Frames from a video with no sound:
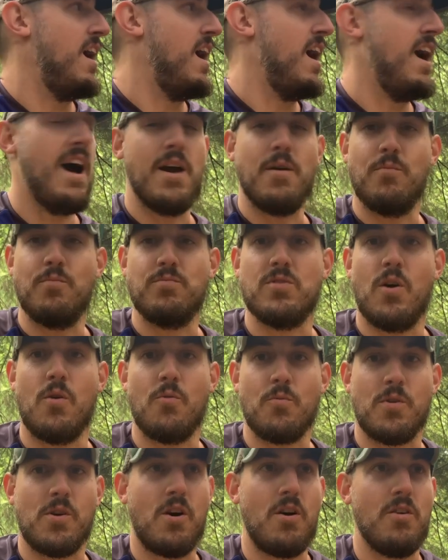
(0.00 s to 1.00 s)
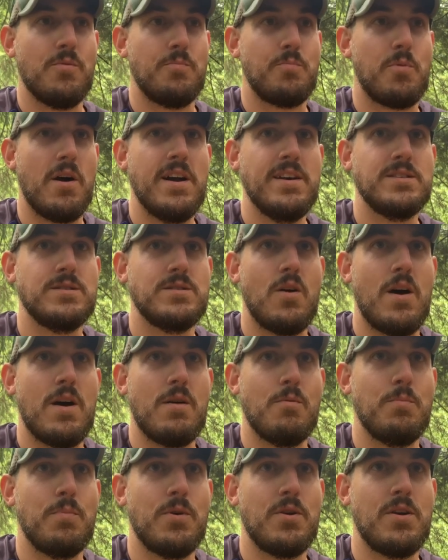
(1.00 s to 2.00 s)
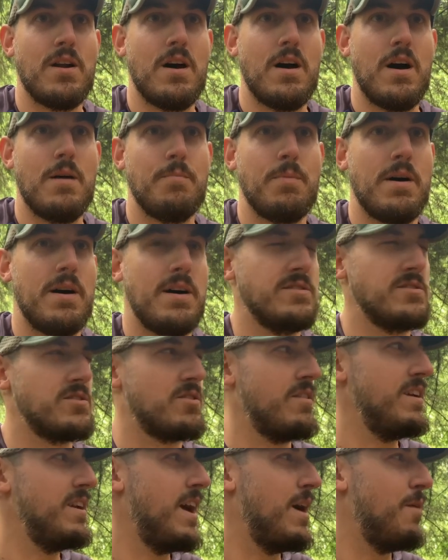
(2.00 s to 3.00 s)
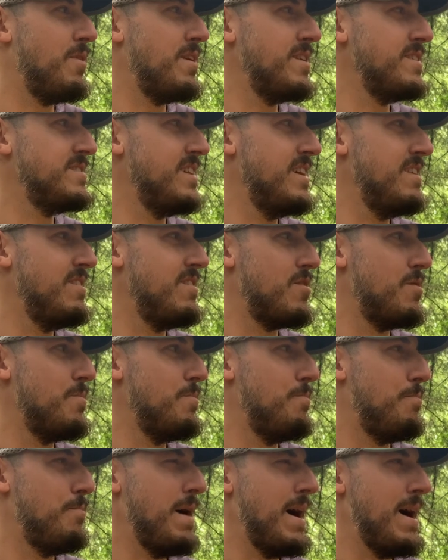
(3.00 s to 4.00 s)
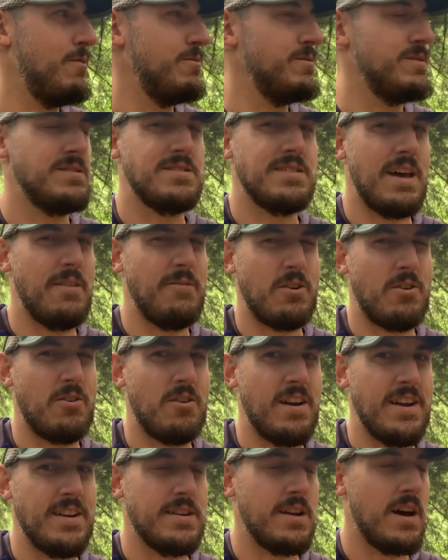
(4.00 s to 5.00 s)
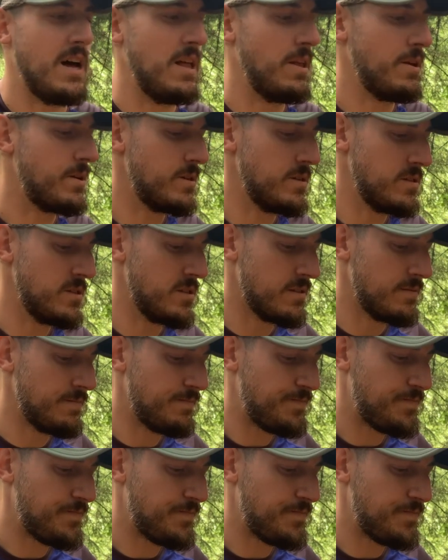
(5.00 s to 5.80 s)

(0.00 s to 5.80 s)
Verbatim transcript: I don't recall the price, so I will put it up on screen. I want to say they're about seven or eight dollars.